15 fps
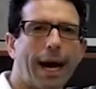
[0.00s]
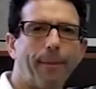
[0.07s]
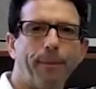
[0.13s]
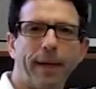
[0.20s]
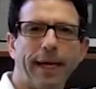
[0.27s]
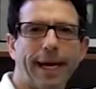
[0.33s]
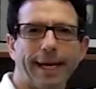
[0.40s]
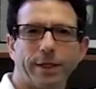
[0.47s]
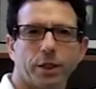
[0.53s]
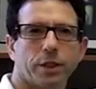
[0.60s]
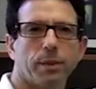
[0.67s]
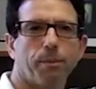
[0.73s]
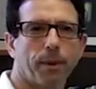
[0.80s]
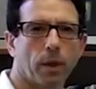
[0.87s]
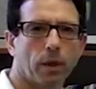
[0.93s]
pH
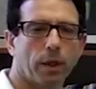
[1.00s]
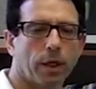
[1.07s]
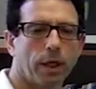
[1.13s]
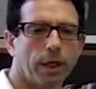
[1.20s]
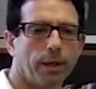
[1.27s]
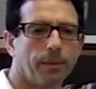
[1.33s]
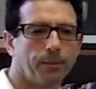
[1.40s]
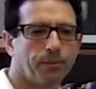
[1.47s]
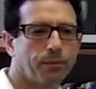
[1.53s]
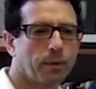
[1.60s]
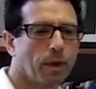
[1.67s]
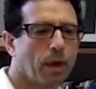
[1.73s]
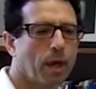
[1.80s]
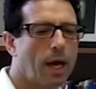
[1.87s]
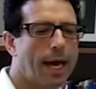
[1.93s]
stability,
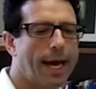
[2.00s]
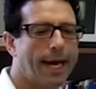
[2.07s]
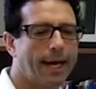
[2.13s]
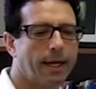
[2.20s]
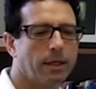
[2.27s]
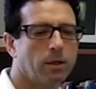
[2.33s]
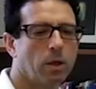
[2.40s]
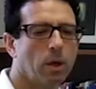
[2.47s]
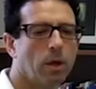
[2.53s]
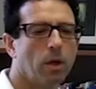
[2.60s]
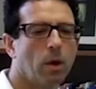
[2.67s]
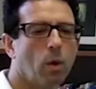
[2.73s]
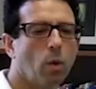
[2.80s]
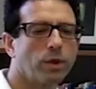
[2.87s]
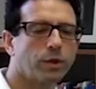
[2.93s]
and
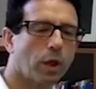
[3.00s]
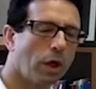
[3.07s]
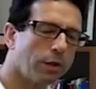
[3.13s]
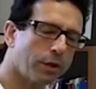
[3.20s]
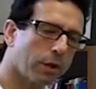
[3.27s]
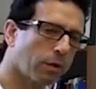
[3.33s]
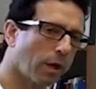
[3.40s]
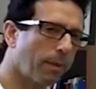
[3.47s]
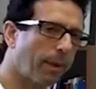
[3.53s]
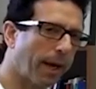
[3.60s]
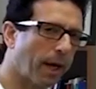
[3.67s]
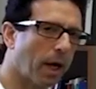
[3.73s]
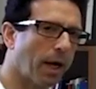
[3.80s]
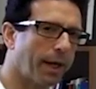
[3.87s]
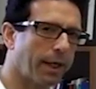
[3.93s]
what's also great about
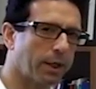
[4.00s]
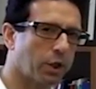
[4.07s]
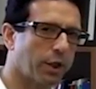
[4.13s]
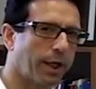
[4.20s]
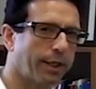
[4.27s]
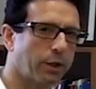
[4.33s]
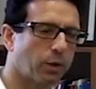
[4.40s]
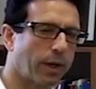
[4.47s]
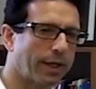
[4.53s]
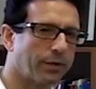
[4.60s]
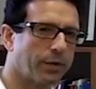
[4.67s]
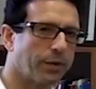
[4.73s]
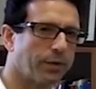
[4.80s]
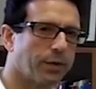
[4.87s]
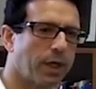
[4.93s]
ion exchange
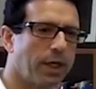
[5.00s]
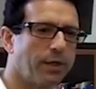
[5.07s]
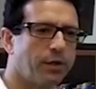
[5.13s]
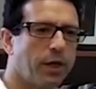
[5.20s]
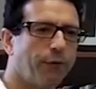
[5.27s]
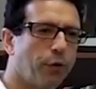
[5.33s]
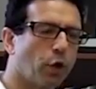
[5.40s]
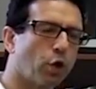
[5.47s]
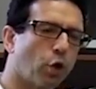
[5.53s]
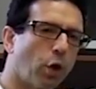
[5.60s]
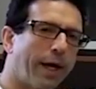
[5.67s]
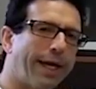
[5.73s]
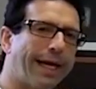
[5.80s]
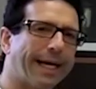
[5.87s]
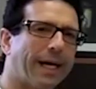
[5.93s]
resins is if you're
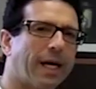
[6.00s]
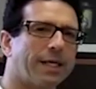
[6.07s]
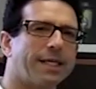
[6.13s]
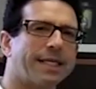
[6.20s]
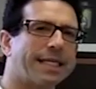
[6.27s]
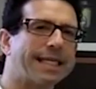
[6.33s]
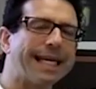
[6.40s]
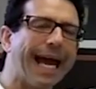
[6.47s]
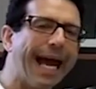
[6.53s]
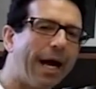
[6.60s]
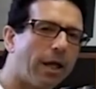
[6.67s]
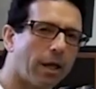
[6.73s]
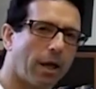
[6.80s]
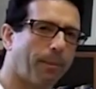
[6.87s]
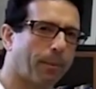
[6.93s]
creating a
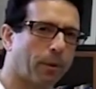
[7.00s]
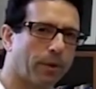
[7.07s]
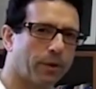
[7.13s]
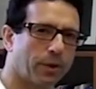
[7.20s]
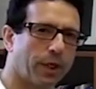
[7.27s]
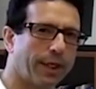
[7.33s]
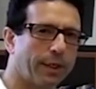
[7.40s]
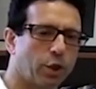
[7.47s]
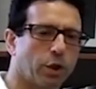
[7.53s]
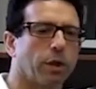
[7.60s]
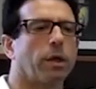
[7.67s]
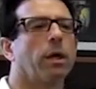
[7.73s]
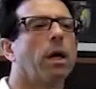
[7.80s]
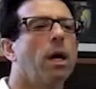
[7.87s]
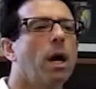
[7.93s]
scale-up
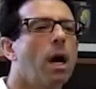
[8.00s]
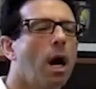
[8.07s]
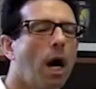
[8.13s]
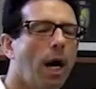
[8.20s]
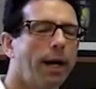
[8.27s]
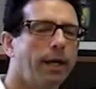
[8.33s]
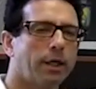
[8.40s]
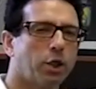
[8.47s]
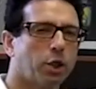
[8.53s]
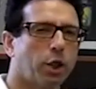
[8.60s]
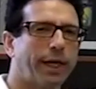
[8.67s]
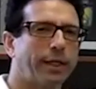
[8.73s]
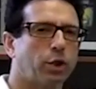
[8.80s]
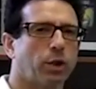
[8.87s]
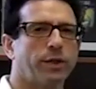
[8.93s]
procedure, ion
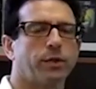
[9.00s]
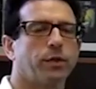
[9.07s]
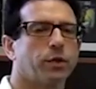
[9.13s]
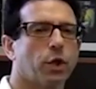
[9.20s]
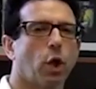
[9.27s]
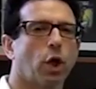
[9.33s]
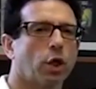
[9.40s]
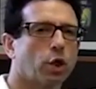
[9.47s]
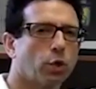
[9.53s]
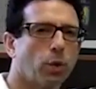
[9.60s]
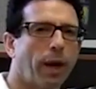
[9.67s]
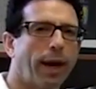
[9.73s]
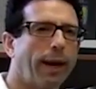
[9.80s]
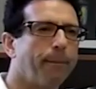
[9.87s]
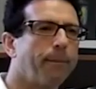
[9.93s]
exchange resins are
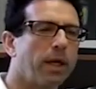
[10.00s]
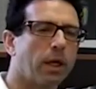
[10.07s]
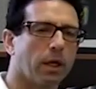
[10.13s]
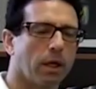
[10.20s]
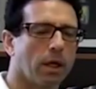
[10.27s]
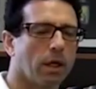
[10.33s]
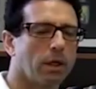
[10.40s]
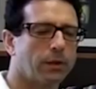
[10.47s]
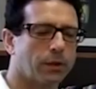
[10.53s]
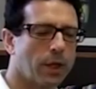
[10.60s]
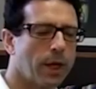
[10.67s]
great because